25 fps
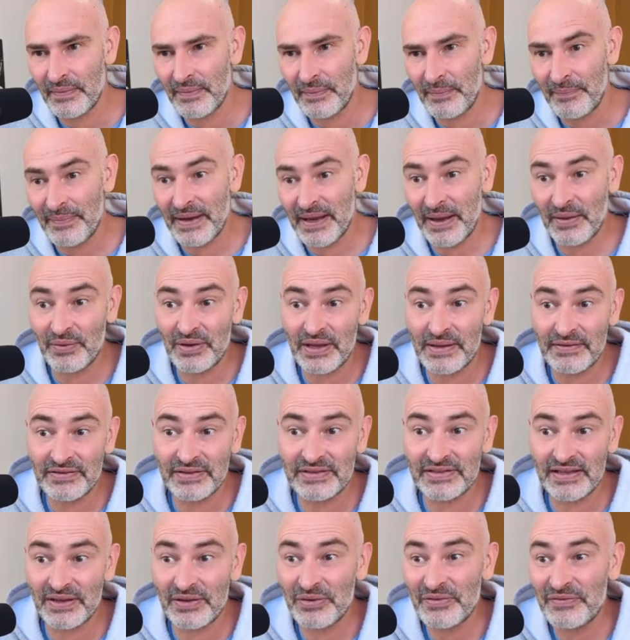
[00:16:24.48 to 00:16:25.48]
Black would have to
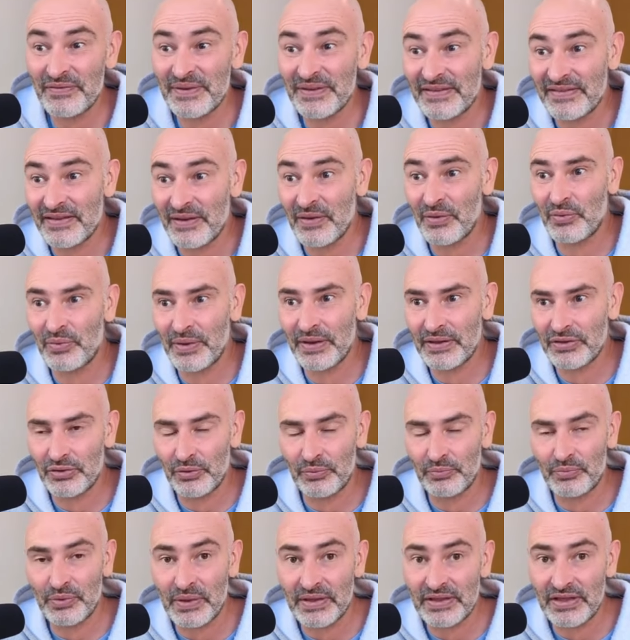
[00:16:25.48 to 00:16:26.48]
sacrifice their queen to
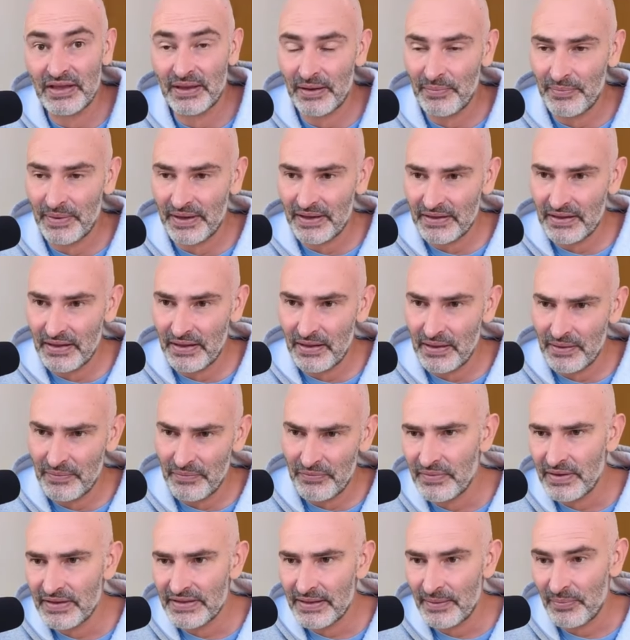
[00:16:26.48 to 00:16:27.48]
avoid checkmate.
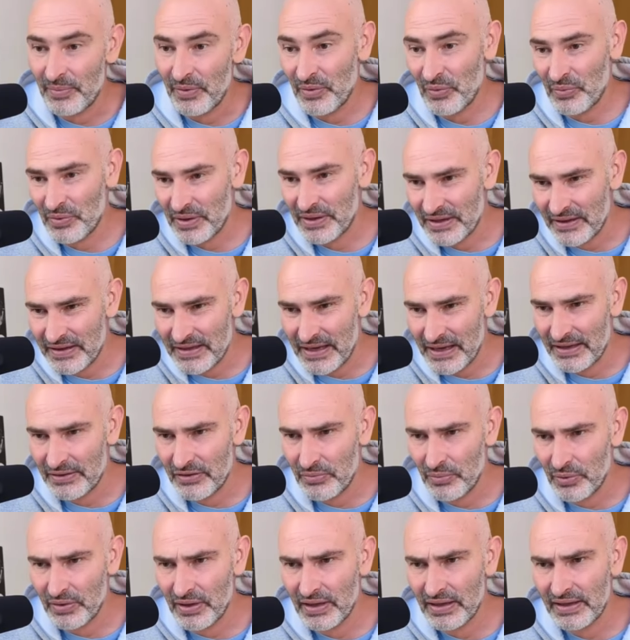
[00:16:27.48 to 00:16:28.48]
For example, queen takes
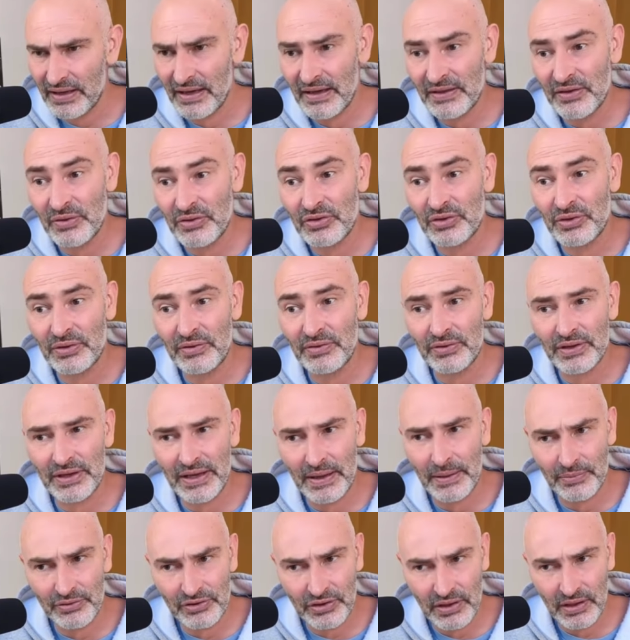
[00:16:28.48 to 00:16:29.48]
rook in here, you shouldn't
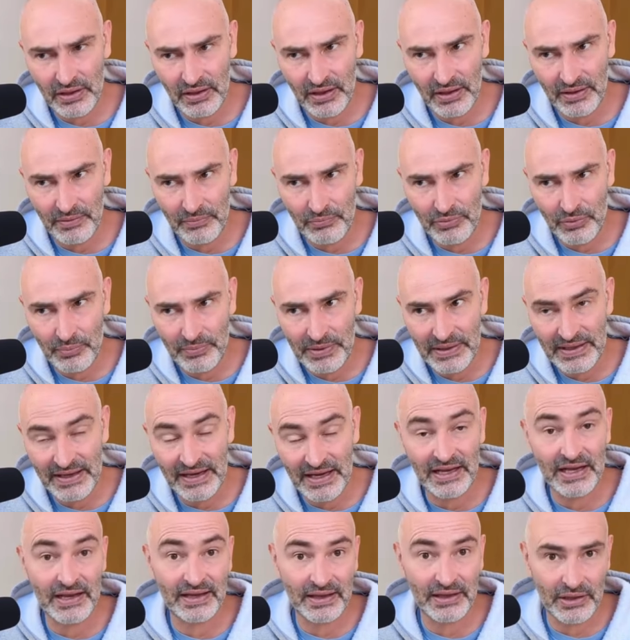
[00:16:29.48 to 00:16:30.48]
recapture. From the
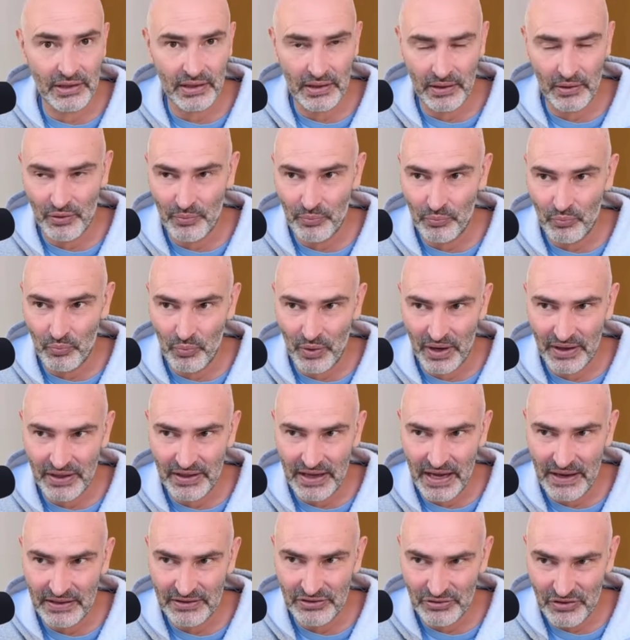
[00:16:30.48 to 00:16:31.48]
king, one
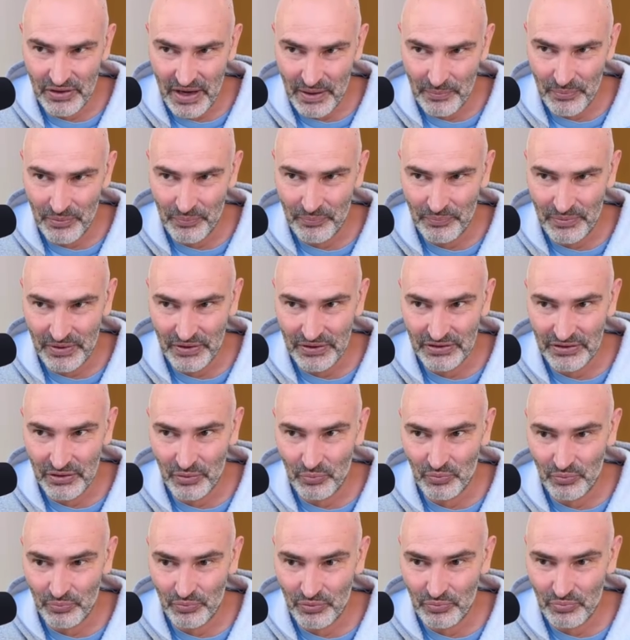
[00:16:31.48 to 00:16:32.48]
last trap, because there
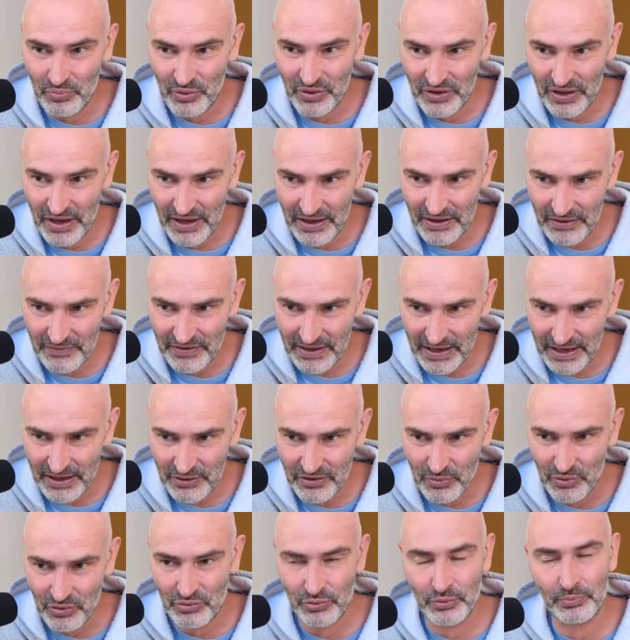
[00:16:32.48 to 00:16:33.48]
would be rook and
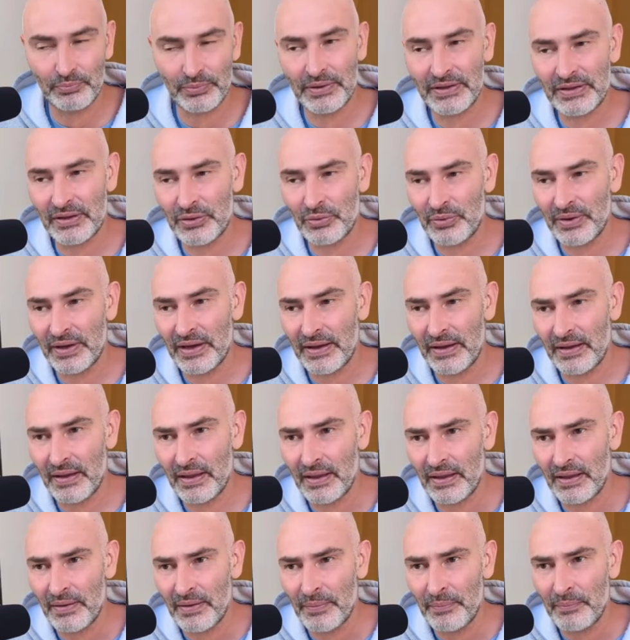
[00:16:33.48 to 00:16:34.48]
f8, which would pin the queen,
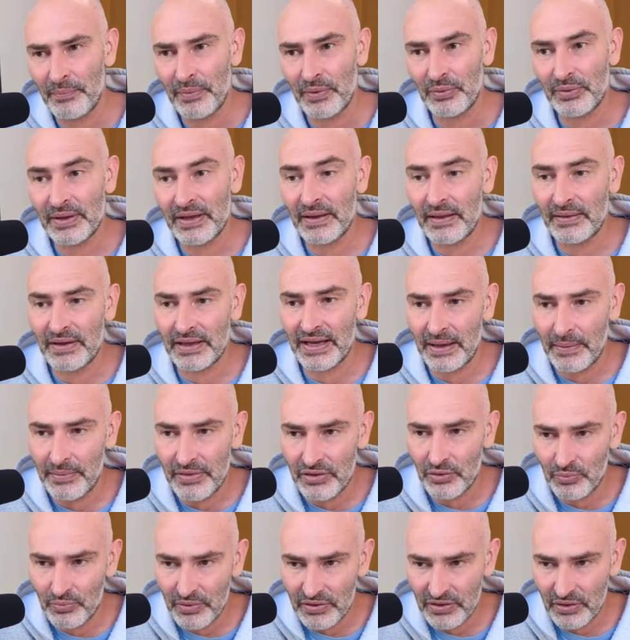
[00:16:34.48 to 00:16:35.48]
but we can
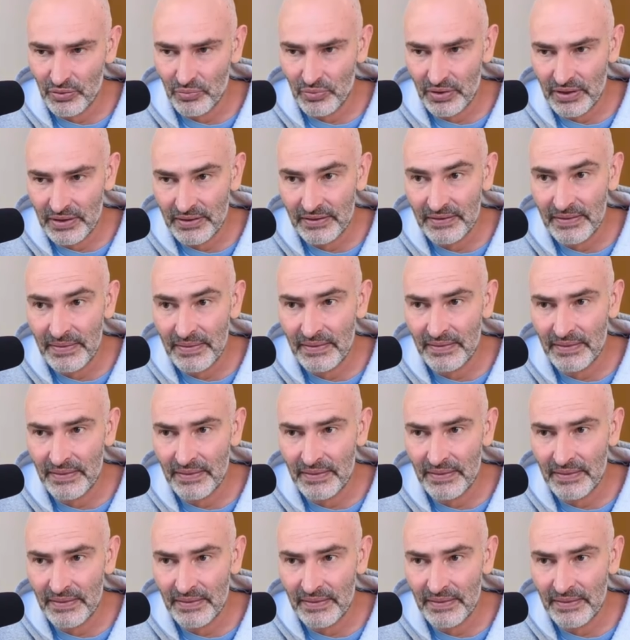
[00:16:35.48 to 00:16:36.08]
recapture with the queen.